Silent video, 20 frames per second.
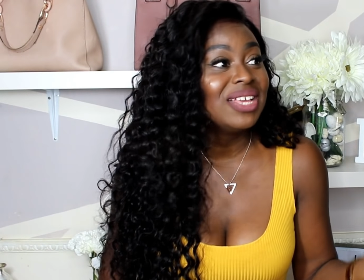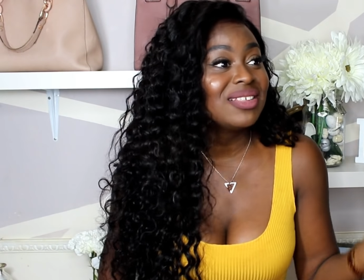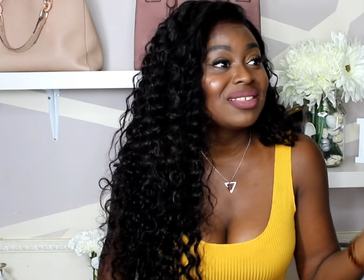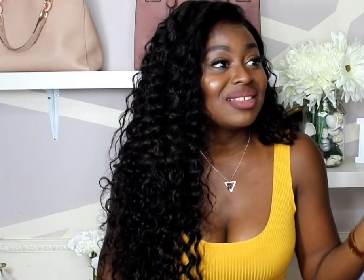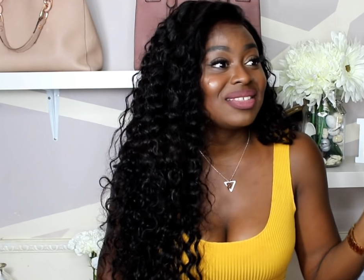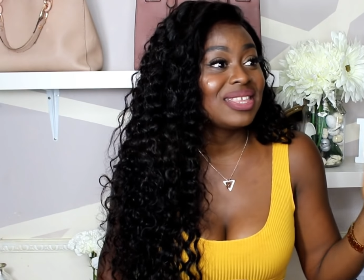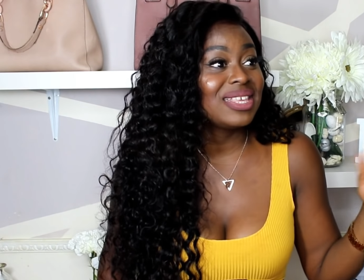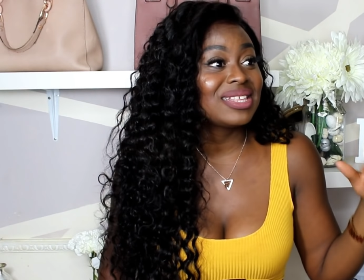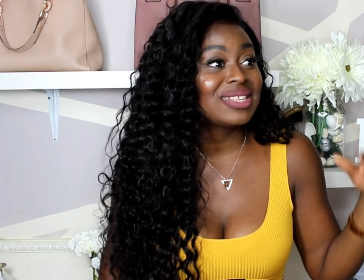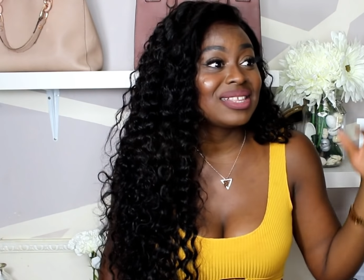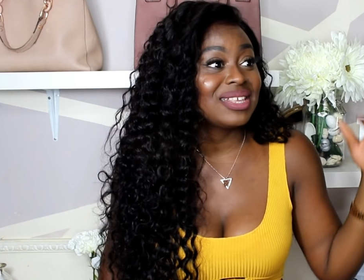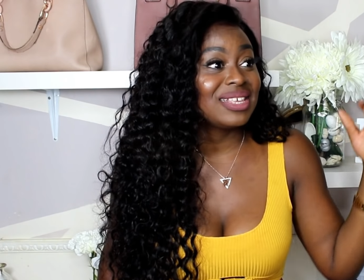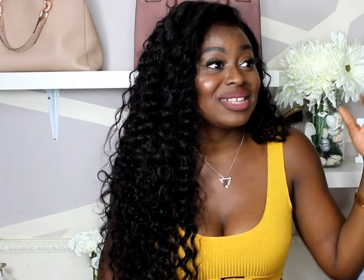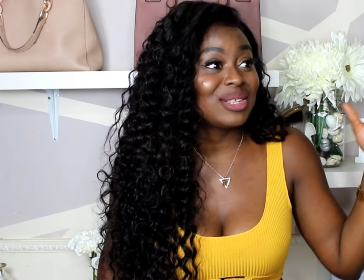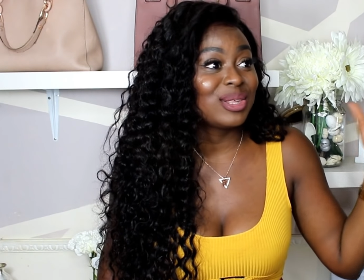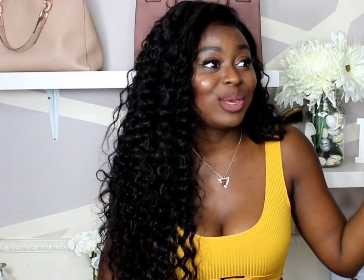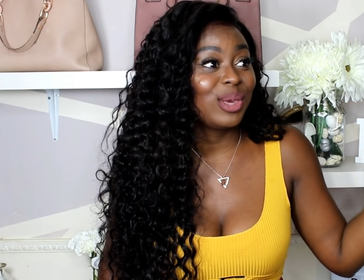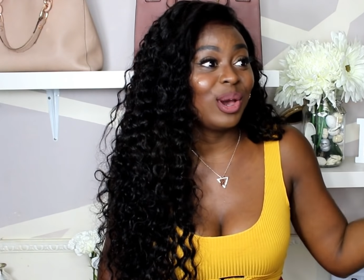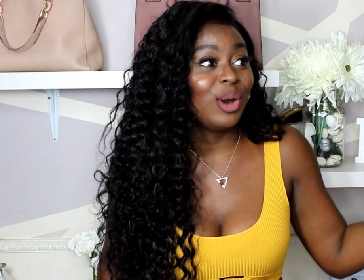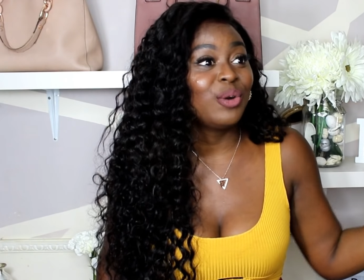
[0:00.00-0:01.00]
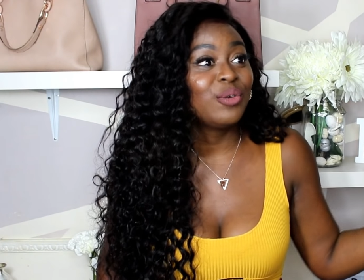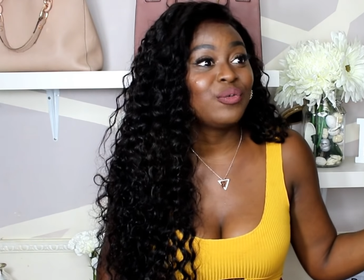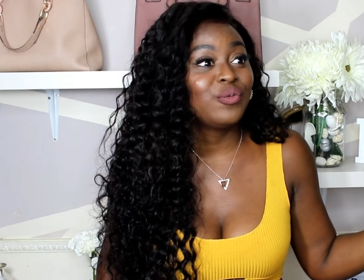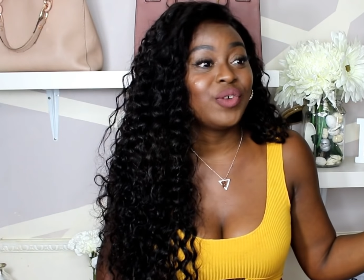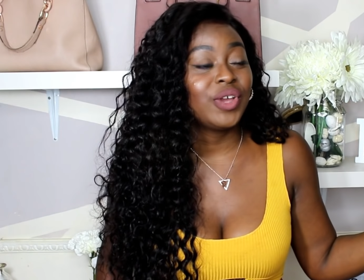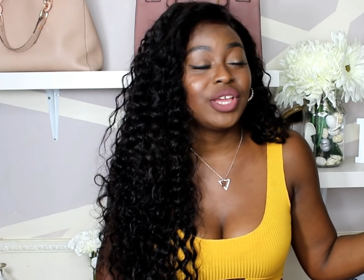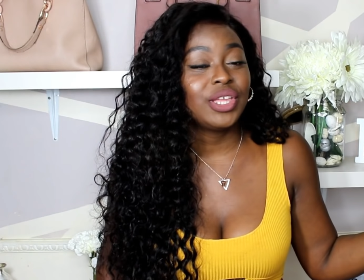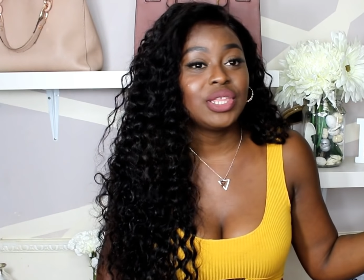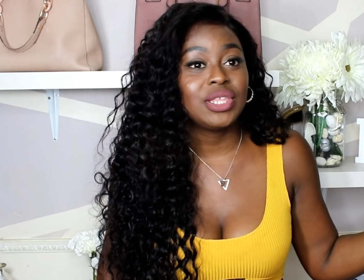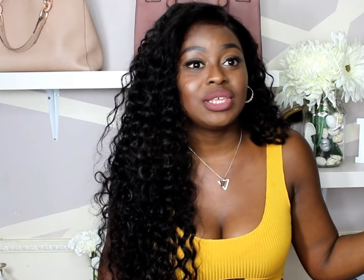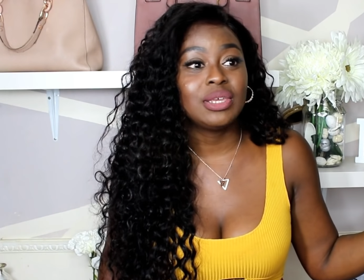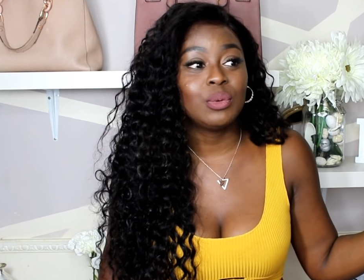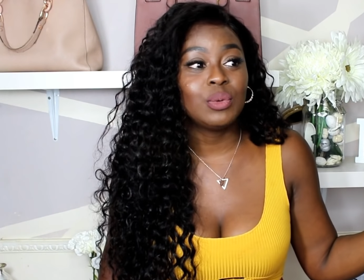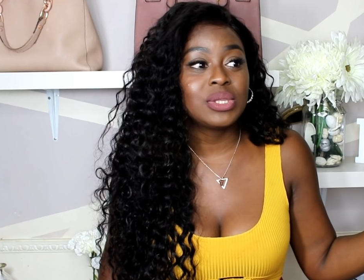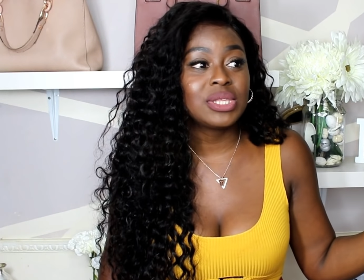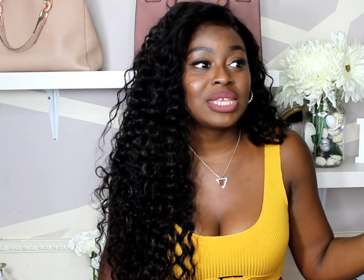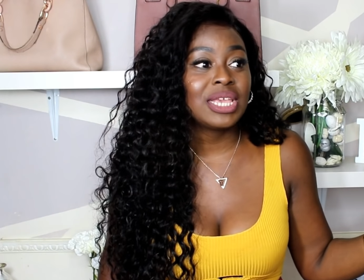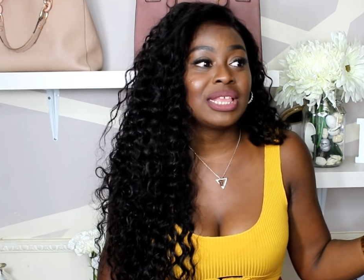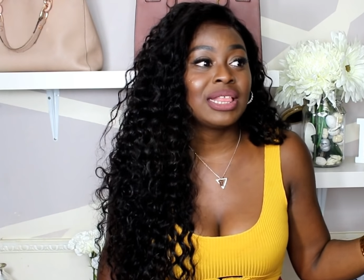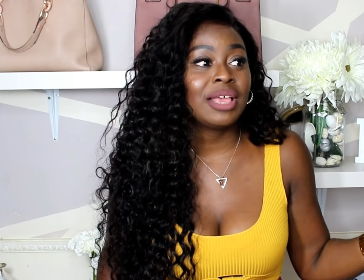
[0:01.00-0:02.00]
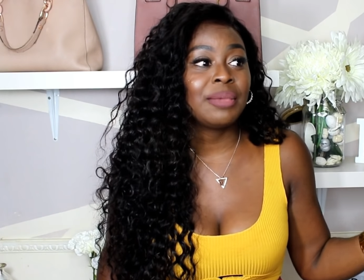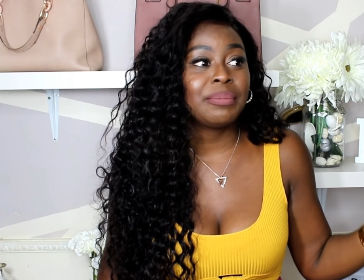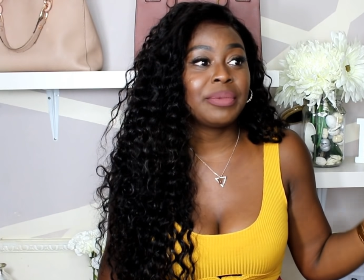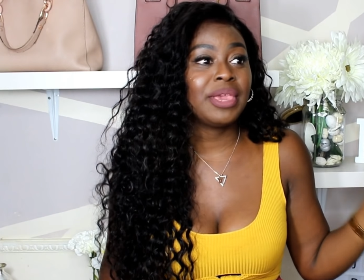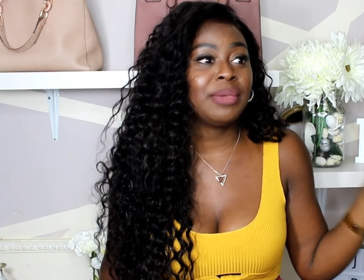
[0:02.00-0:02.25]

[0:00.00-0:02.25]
So this is girlfriend. He was saying like,